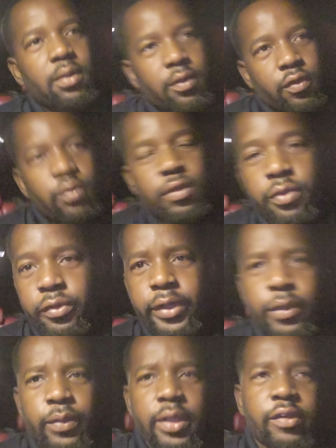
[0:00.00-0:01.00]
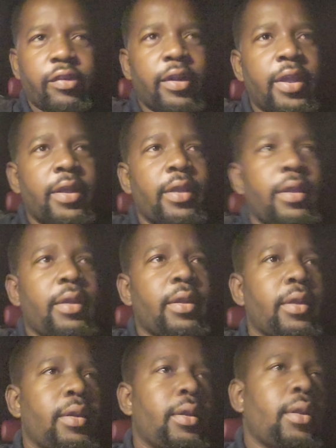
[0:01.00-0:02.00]
the two to three week
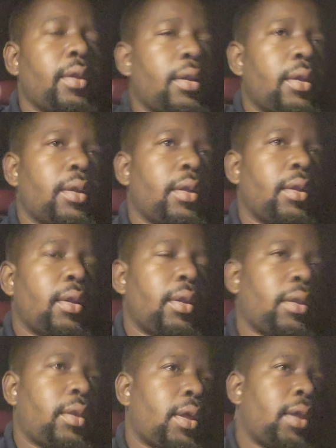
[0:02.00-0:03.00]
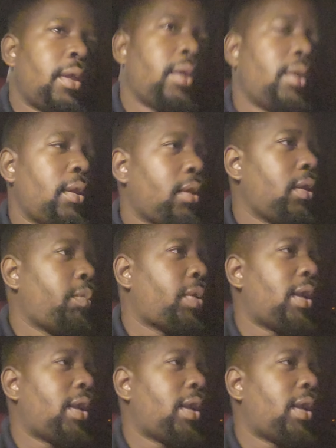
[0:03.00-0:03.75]
training and then he